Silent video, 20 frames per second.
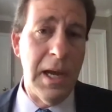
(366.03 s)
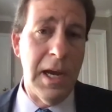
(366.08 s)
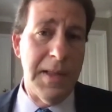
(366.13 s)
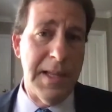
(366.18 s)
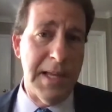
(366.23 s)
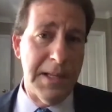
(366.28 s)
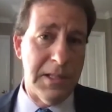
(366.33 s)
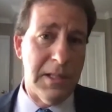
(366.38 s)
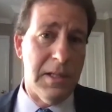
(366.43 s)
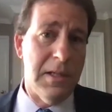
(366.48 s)

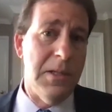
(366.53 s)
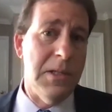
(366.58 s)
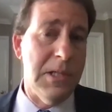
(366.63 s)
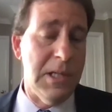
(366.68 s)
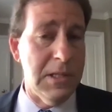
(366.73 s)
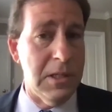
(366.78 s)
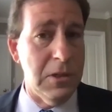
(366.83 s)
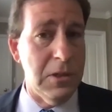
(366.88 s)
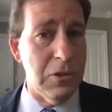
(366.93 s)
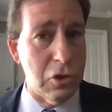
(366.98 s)
And that's a
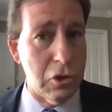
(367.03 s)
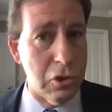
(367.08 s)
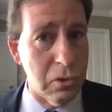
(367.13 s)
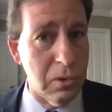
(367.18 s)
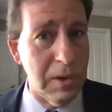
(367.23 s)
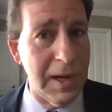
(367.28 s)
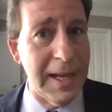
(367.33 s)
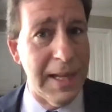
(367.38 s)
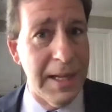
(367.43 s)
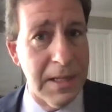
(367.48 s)
consistent
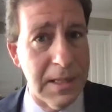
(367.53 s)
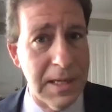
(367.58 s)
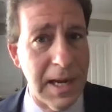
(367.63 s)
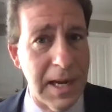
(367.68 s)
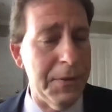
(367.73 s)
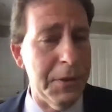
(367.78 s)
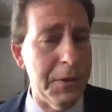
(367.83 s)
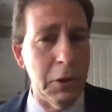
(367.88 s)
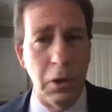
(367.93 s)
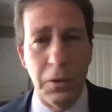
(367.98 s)
trend.
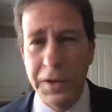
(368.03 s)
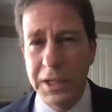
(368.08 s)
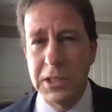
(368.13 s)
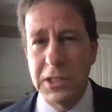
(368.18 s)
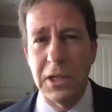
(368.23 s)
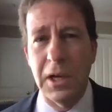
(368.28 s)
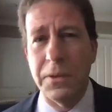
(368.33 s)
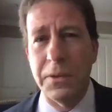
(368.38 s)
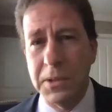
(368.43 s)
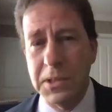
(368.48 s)
Not that only
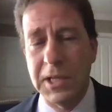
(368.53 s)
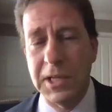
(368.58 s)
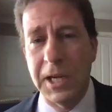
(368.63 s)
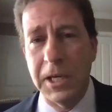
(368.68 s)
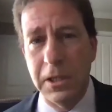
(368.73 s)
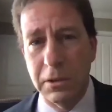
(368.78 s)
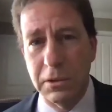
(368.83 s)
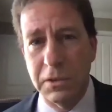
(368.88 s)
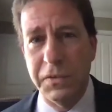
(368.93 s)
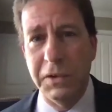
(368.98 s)
Southern
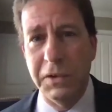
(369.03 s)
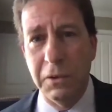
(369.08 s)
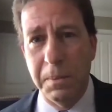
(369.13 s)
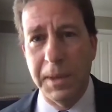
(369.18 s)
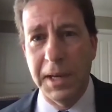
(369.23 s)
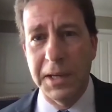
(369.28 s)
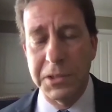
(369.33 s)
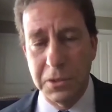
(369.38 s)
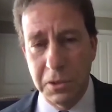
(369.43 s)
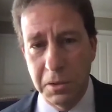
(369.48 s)
senators
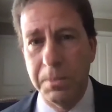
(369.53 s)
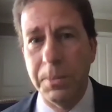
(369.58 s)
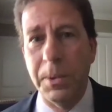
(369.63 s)
filibuster,